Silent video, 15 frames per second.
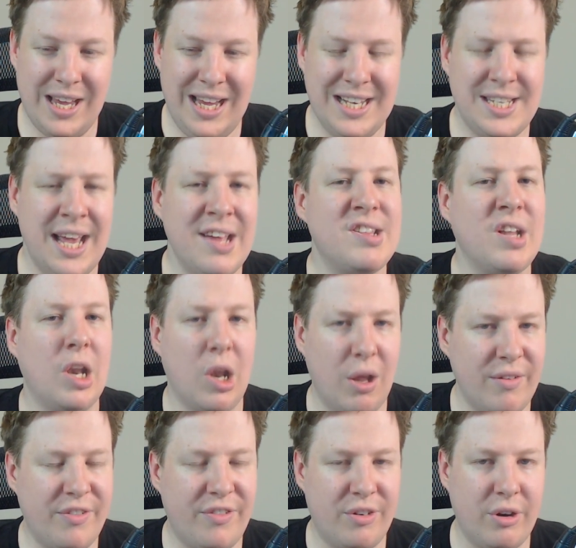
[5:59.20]
takes a
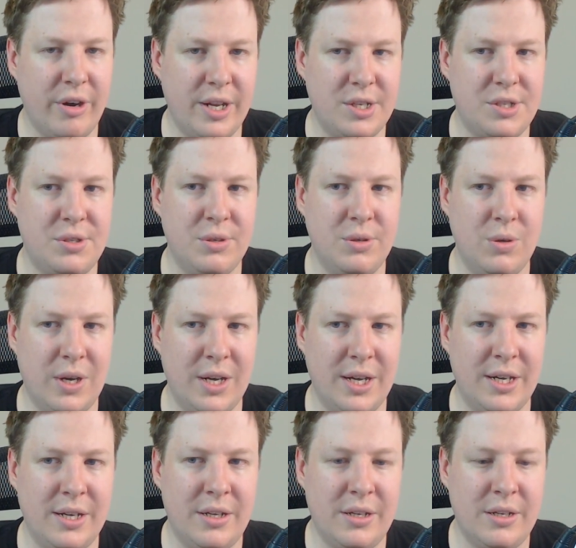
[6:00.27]
lot for it
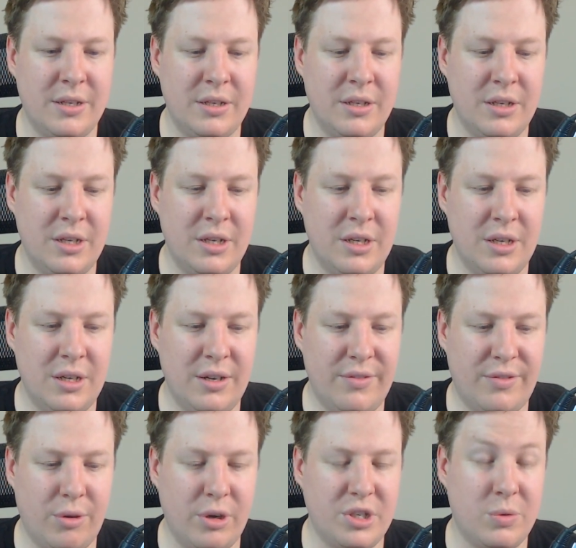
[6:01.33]
to
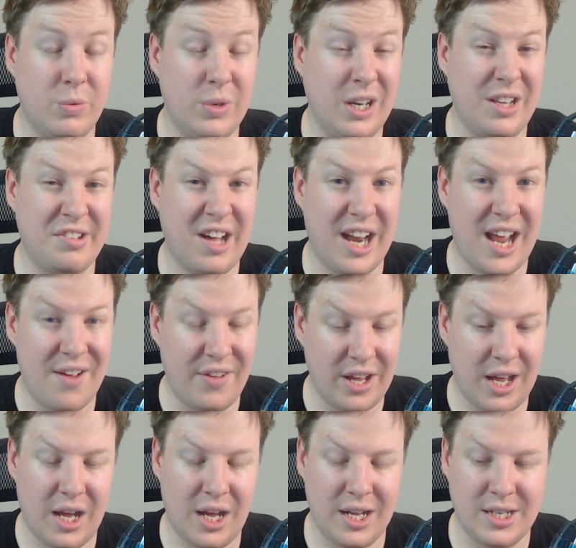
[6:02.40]
really start having
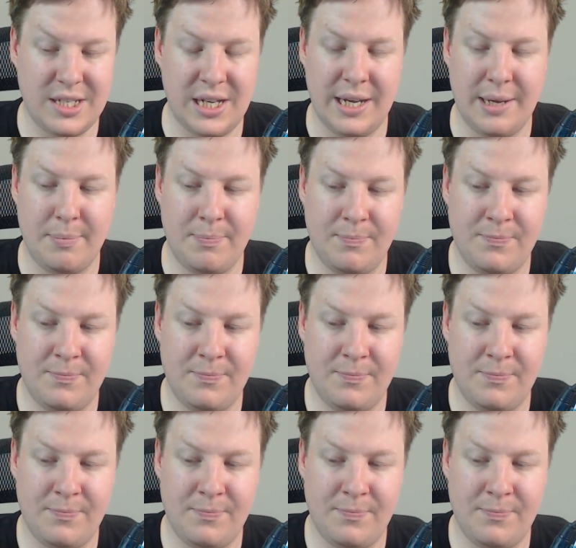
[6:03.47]
a hard time.